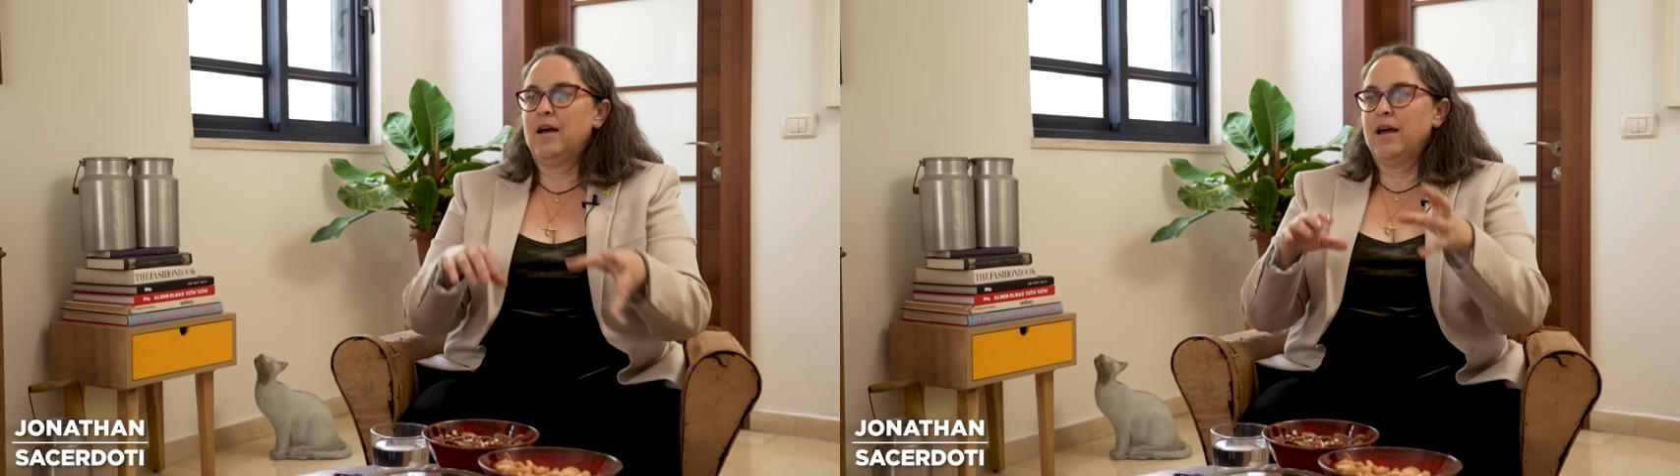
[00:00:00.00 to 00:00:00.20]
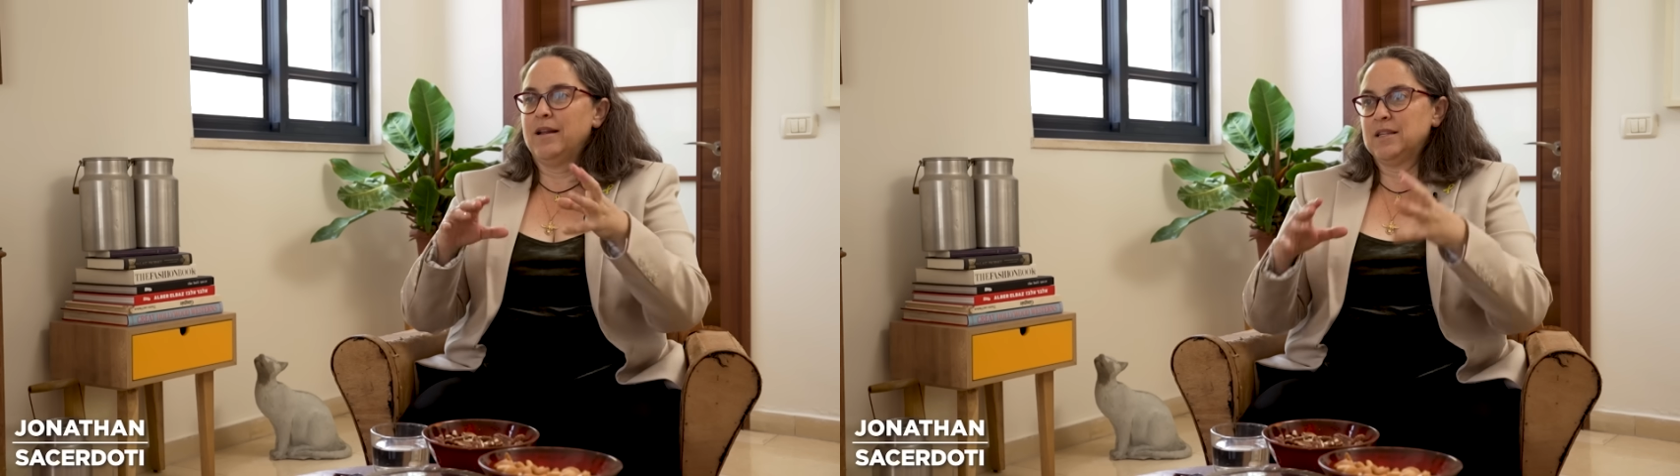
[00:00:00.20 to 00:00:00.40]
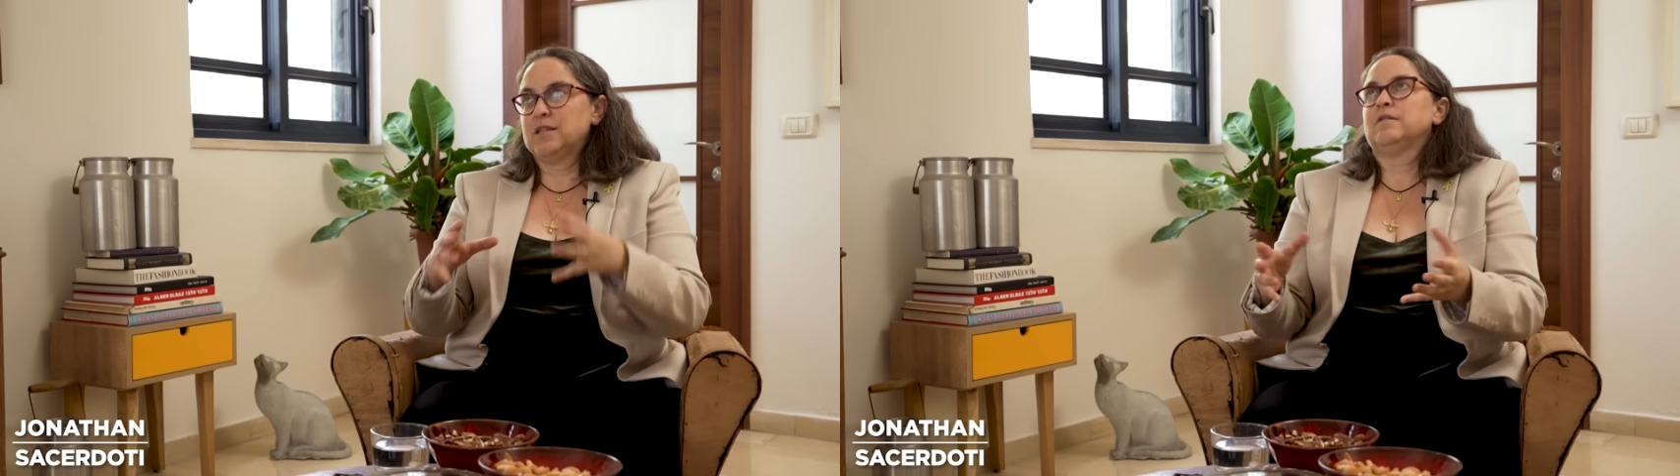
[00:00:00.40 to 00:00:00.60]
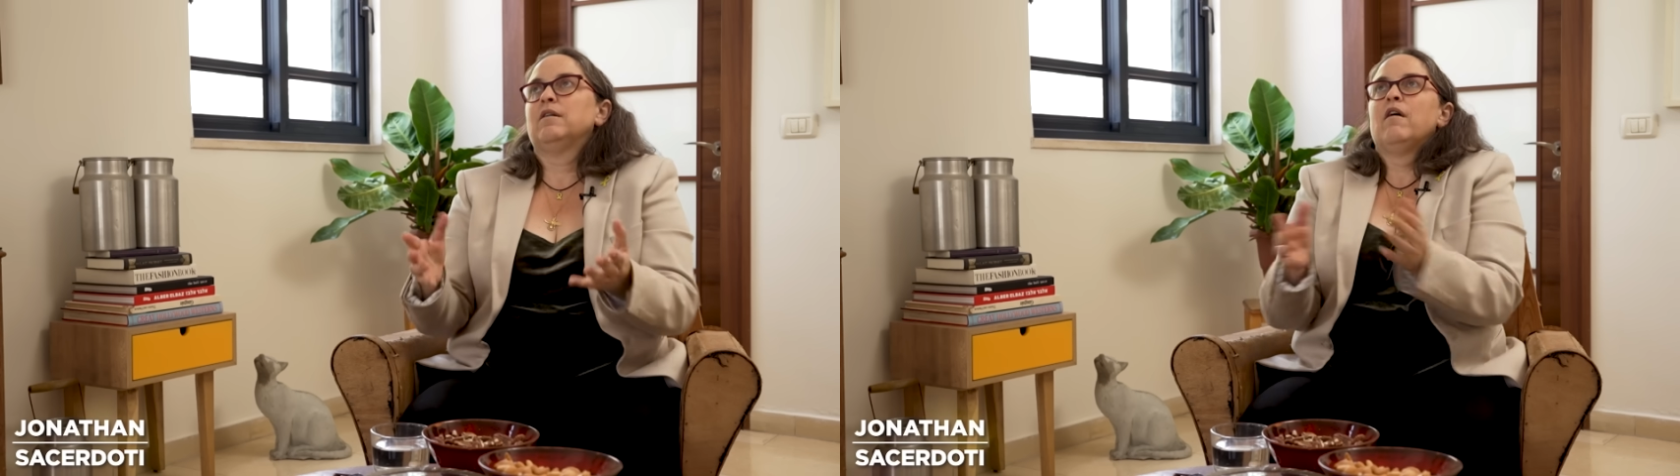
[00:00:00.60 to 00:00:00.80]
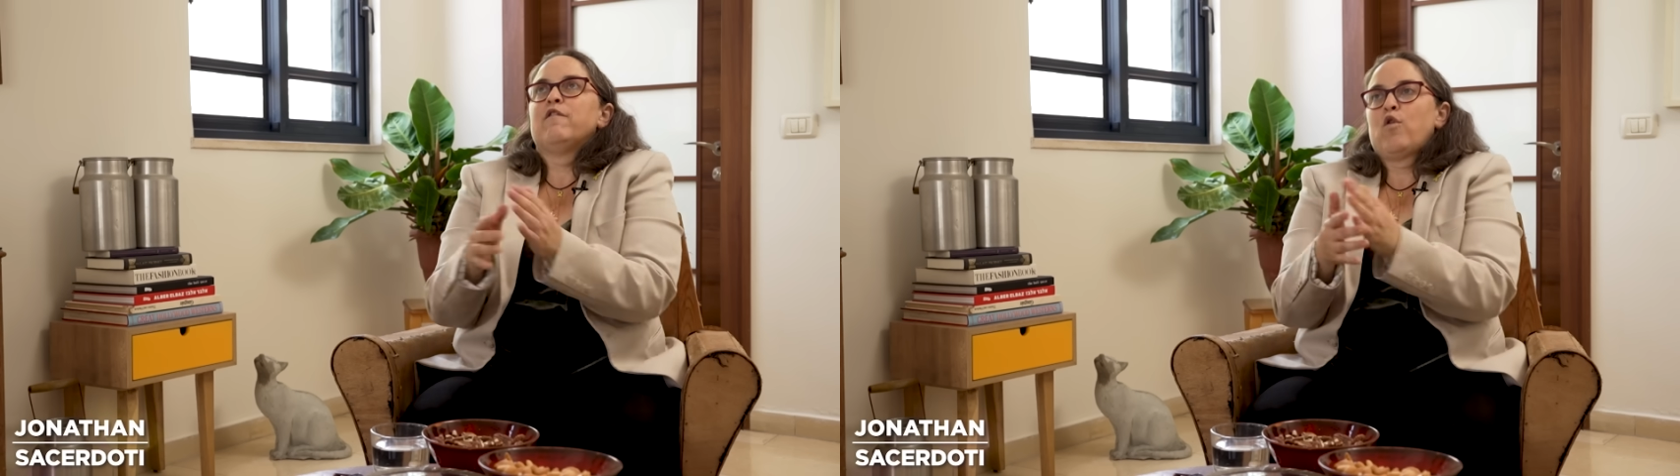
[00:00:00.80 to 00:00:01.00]
and it's
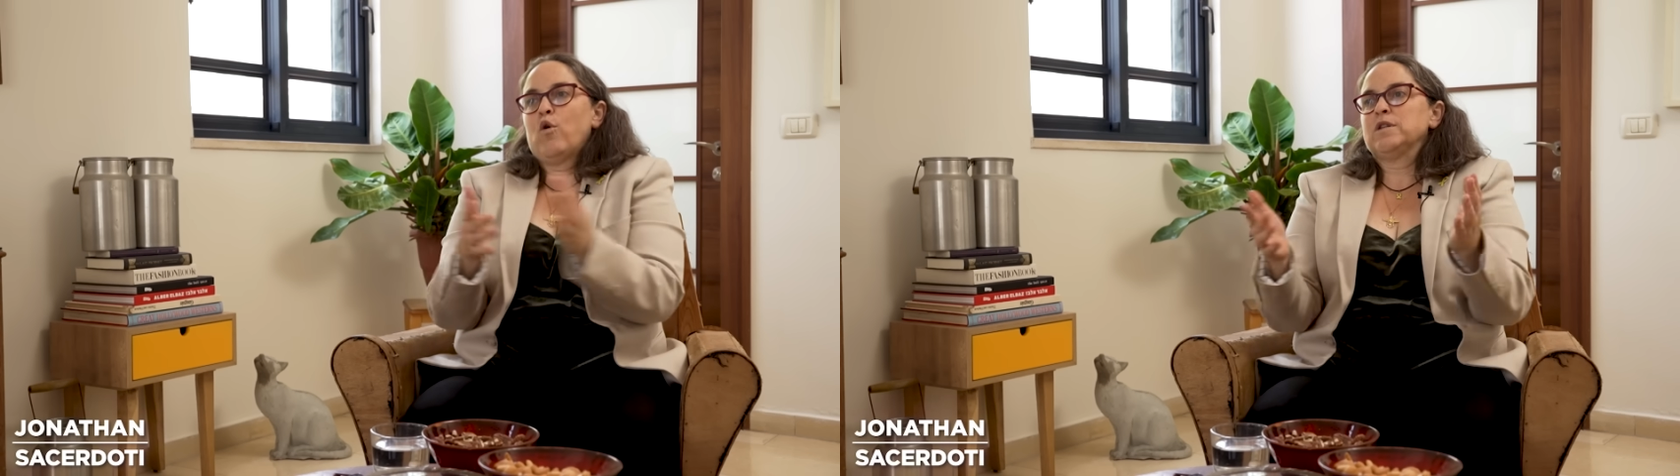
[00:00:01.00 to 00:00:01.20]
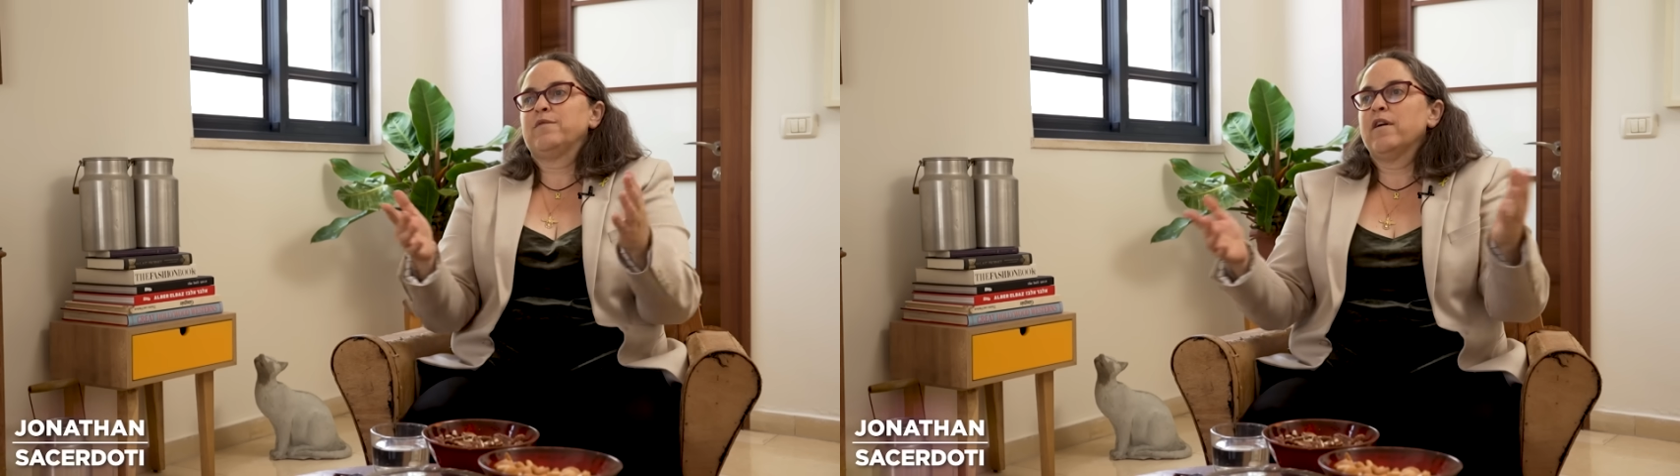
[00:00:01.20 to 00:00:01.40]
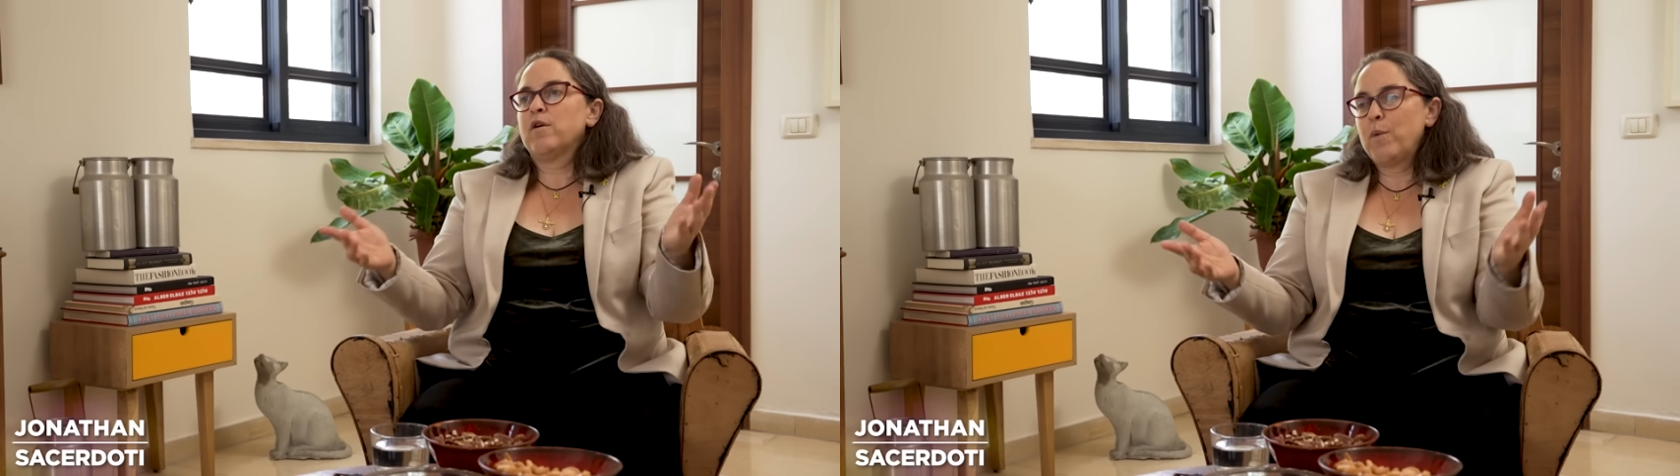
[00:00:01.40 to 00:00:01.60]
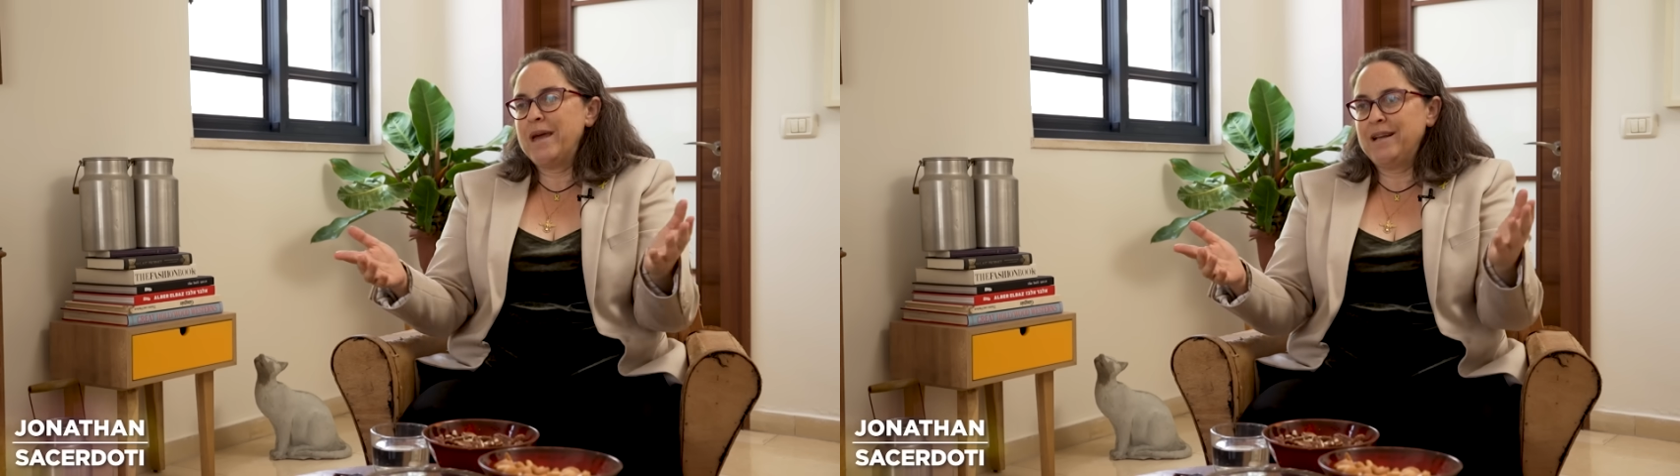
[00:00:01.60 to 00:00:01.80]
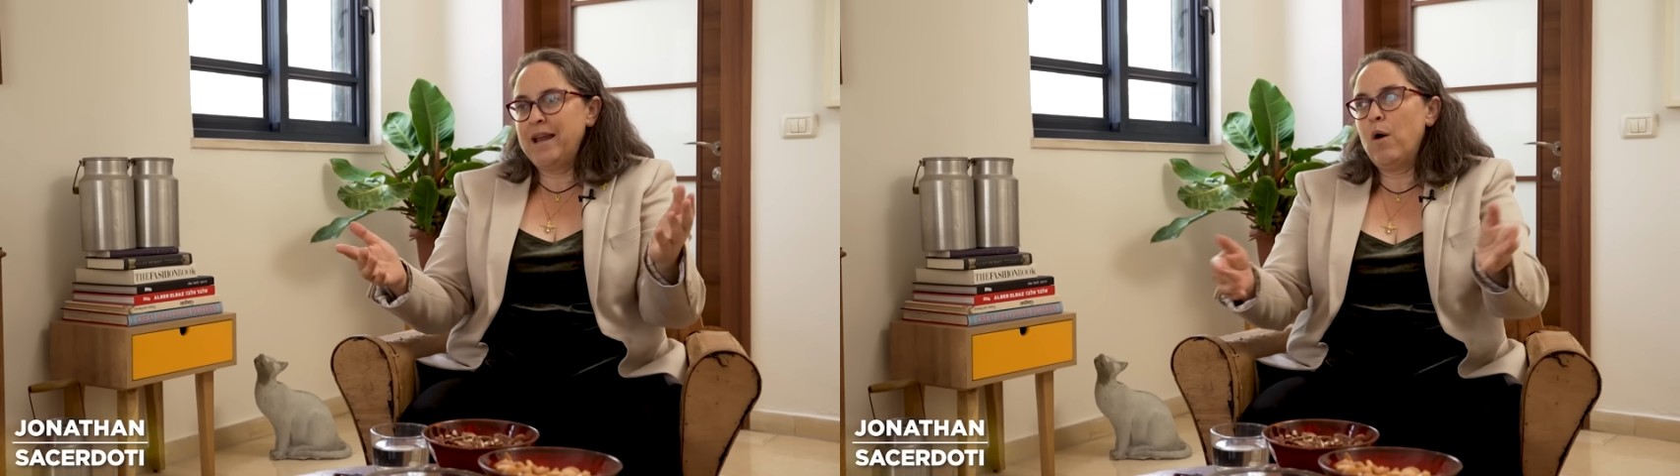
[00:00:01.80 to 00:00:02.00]
of course very
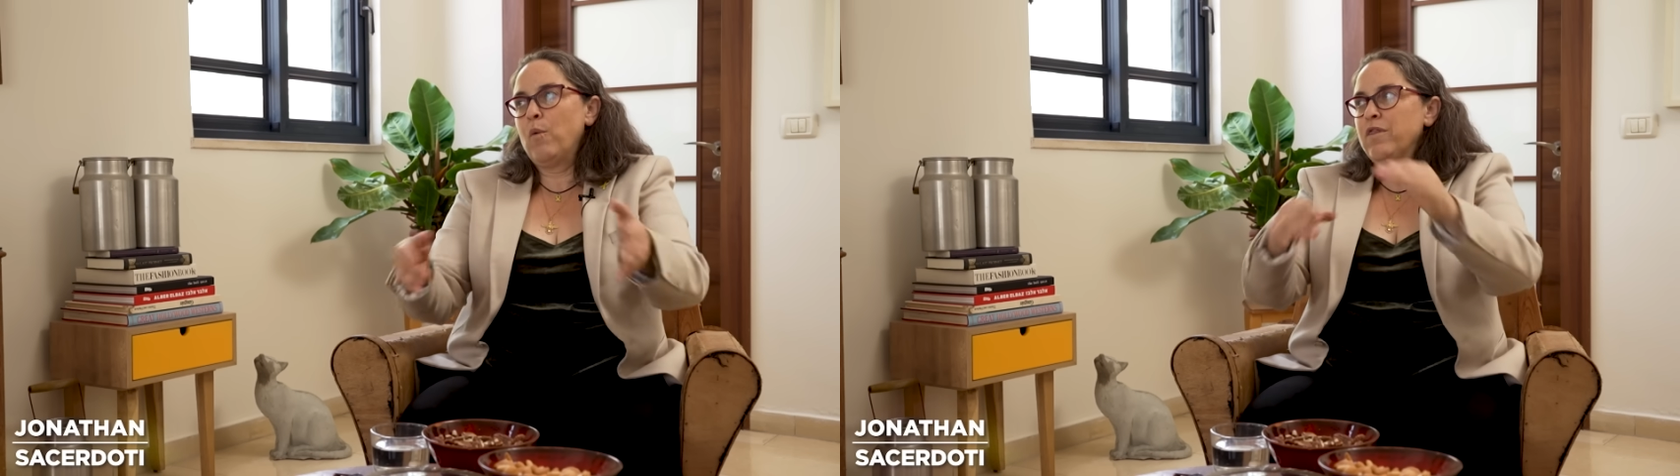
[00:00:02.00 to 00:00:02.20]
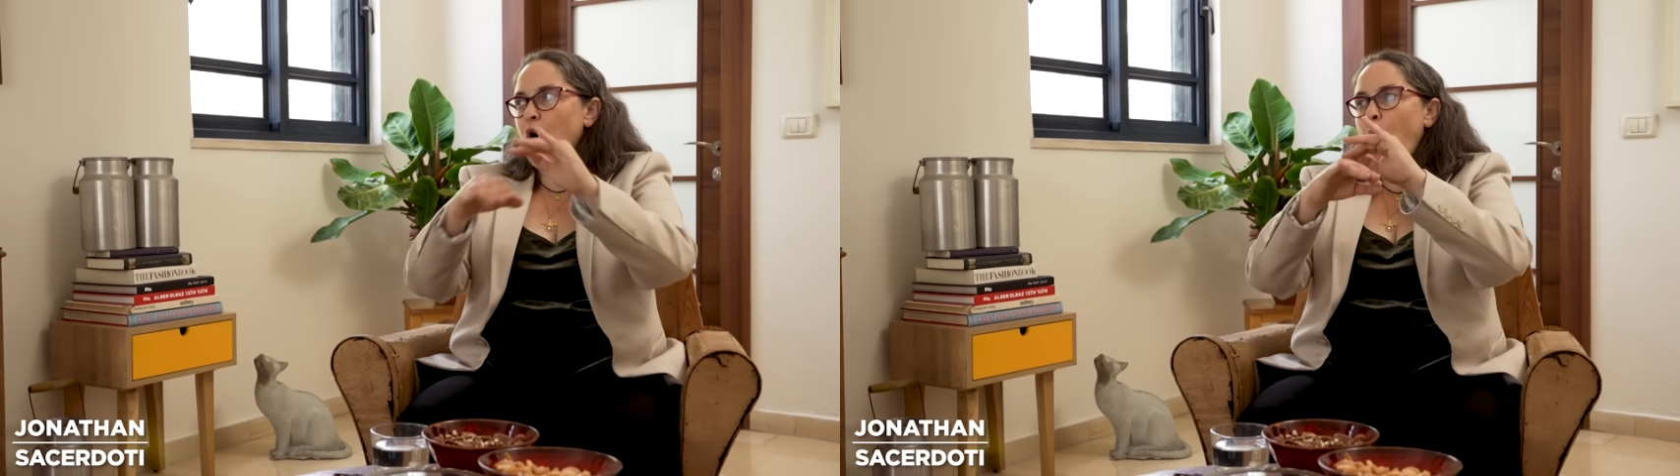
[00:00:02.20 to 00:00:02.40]
weak now when